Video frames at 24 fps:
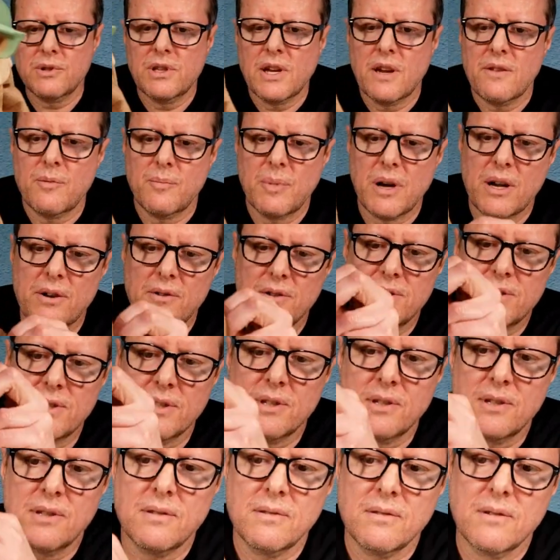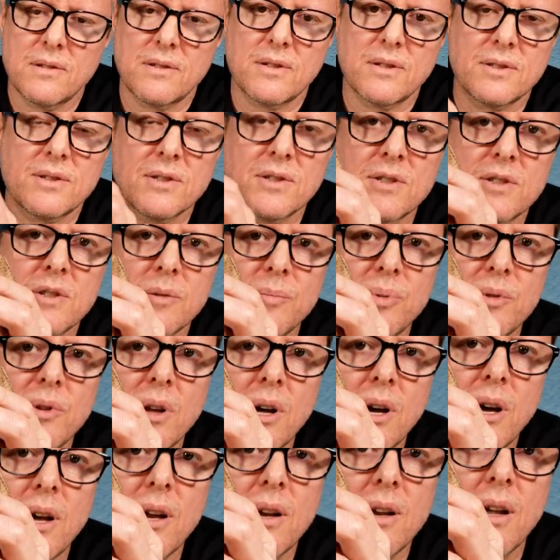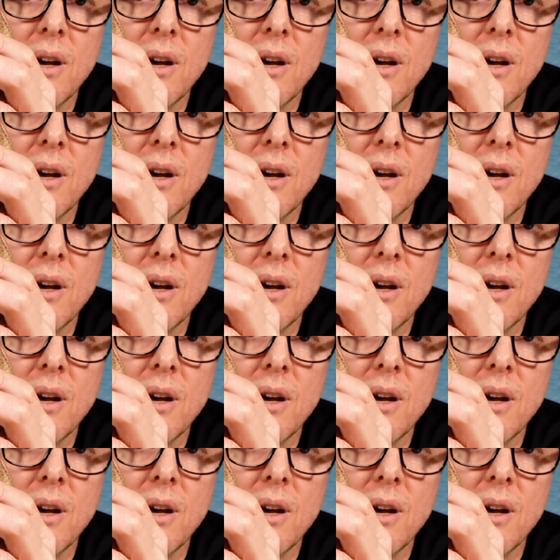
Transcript: you have the batteries in, it's just a simple on